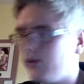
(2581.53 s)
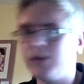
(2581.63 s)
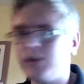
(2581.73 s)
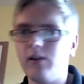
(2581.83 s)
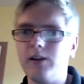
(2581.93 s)

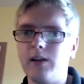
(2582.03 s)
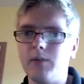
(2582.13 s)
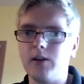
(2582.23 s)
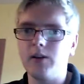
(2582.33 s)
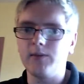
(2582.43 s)
a lot of time you
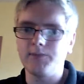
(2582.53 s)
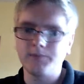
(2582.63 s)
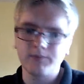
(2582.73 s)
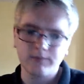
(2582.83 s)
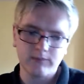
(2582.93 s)

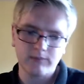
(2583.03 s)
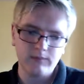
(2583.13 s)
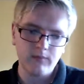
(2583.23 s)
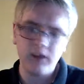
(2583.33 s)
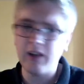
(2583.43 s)

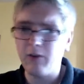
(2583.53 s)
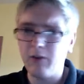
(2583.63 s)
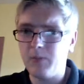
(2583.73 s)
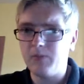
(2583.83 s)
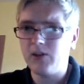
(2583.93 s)
give a
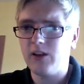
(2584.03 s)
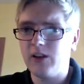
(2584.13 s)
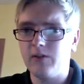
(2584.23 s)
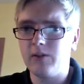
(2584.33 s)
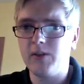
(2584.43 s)

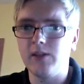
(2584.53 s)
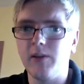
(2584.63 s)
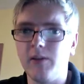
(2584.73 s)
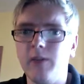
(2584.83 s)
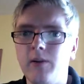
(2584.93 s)
child a piece of
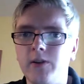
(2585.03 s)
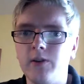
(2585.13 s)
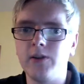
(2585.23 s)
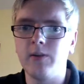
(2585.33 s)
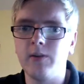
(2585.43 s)
paper and he
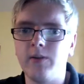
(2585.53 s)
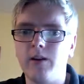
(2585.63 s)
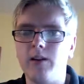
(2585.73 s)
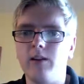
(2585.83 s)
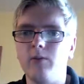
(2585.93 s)
draws
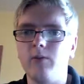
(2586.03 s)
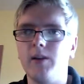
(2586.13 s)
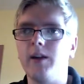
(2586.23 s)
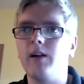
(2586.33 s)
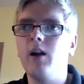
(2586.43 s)
something, and they'll be
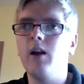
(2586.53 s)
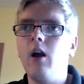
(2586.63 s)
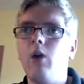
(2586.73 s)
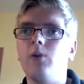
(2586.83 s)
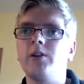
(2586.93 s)
like,
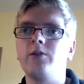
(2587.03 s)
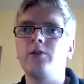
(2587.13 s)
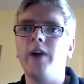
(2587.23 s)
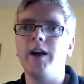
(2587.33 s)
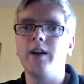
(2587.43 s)
oh, it's a
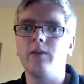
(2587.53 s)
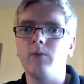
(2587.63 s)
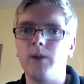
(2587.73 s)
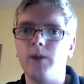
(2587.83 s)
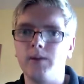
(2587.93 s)
dragon,
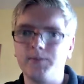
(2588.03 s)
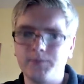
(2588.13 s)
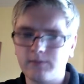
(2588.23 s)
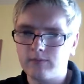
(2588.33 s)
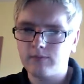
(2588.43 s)
when
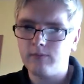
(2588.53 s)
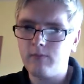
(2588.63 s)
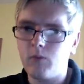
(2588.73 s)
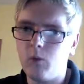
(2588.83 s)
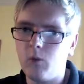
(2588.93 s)

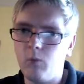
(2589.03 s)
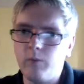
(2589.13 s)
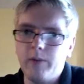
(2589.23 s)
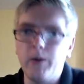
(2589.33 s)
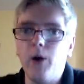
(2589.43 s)

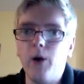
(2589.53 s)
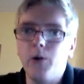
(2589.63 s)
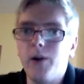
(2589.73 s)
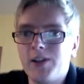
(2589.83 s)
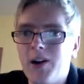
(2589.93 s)
we all know
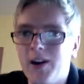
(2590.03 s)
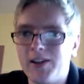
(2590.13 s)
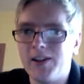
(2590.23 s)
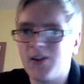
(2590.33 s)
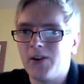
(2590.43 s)
it's
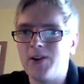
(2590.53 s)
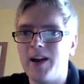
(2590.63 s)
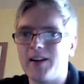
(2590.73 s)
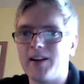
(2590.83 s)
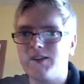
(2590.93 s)
not a
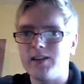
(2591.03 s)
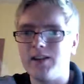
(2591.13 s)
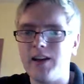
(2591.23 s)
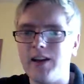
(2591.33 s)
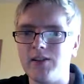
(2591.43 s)
dragon, it's
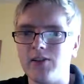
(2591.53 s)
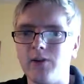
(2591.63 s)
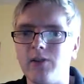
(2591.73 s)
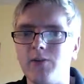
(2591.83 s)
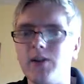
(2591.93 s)
lines and
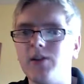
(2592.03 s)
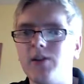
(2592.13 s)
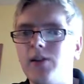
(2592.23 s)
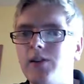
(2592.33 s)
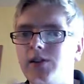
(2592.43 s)
squiggles, but you can
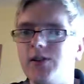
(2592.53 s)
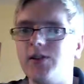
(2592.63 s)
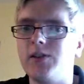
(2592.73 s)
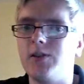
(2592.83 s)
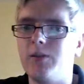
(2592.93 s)
start to
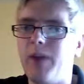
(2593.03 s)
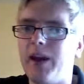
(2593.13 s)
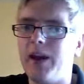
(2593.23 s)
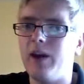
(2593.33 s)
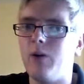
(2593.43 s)

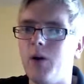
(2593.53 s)
pick out